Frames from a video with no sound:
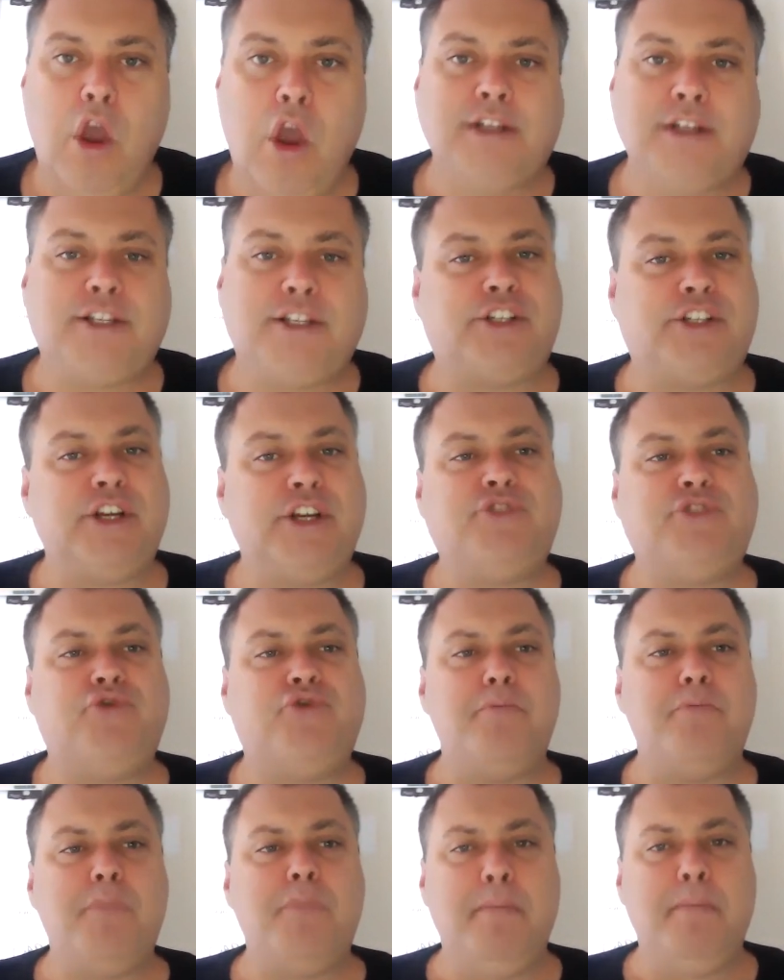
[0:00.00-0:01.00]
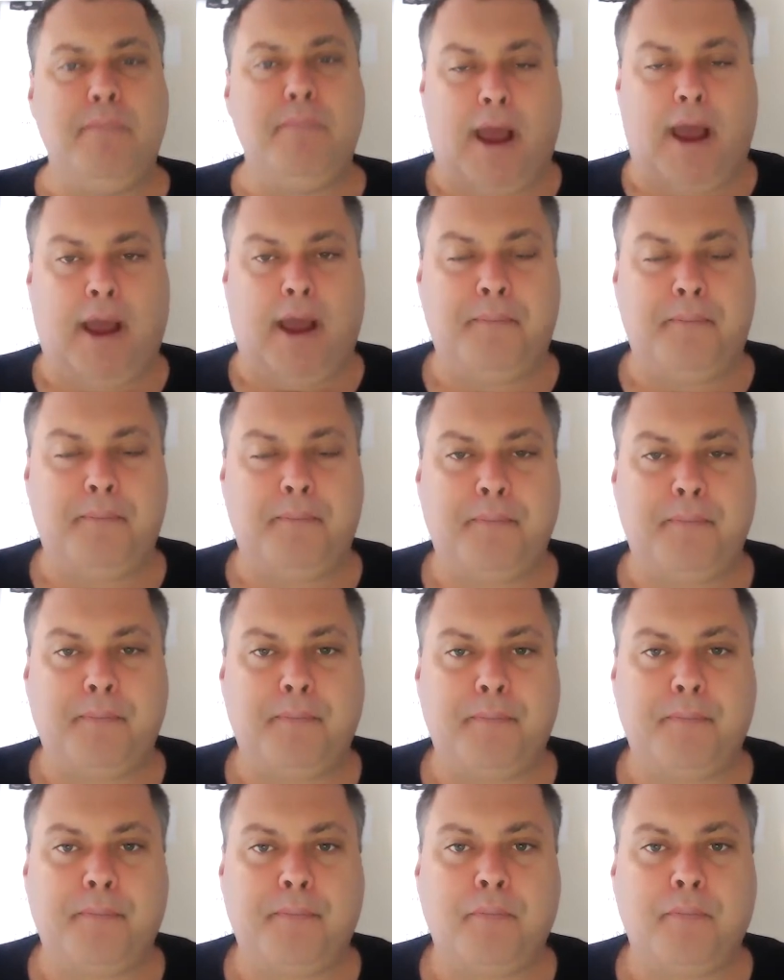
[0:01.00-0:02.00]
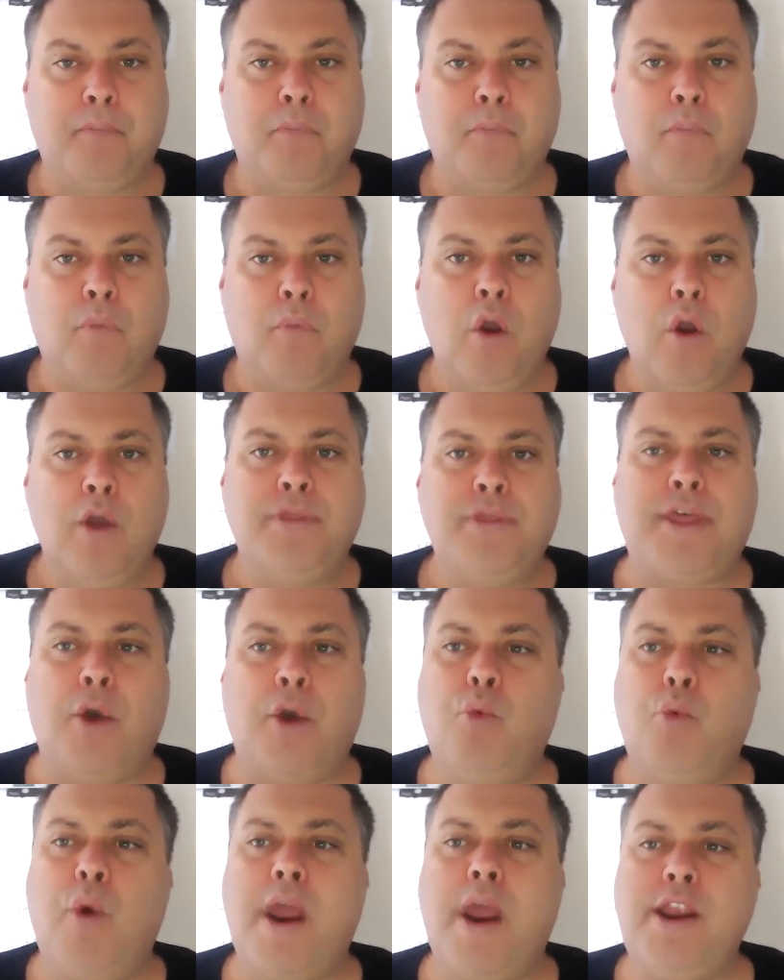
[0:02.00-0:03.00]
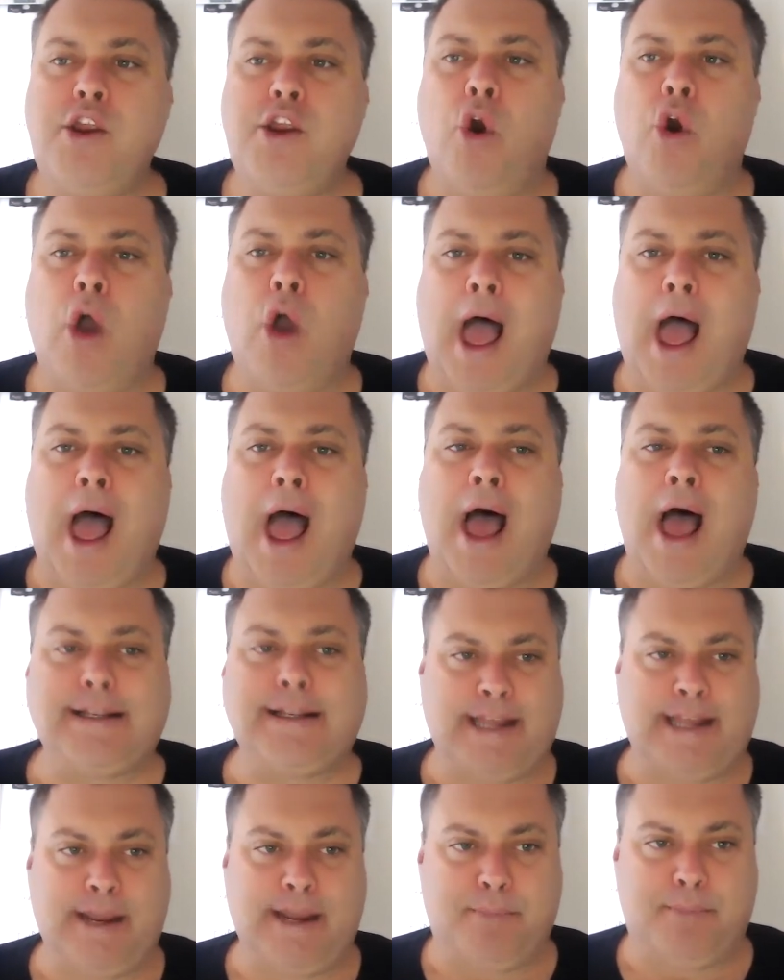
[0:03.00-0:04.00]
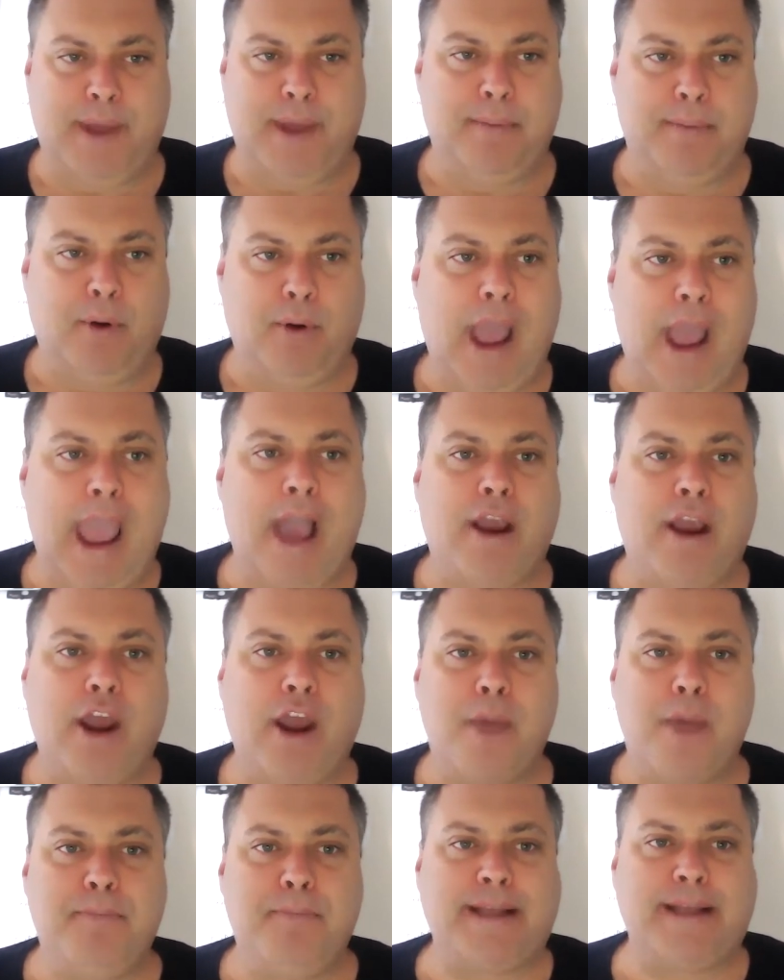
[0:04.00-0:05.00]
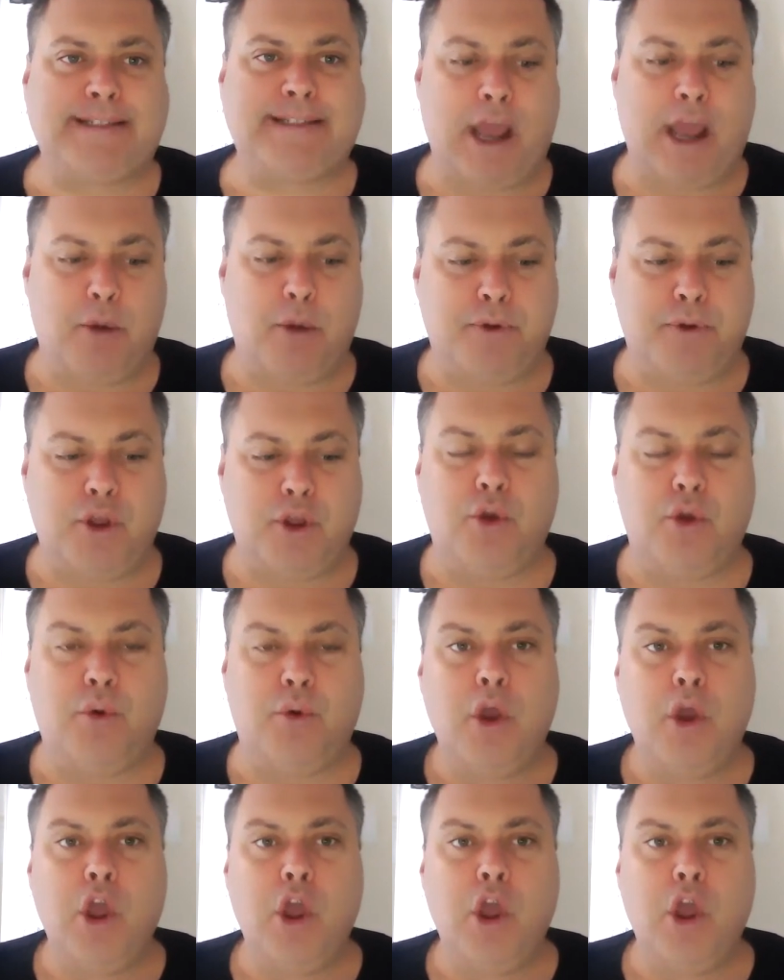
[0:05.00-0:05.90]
So just remember that when you're asking people, how can I best help you?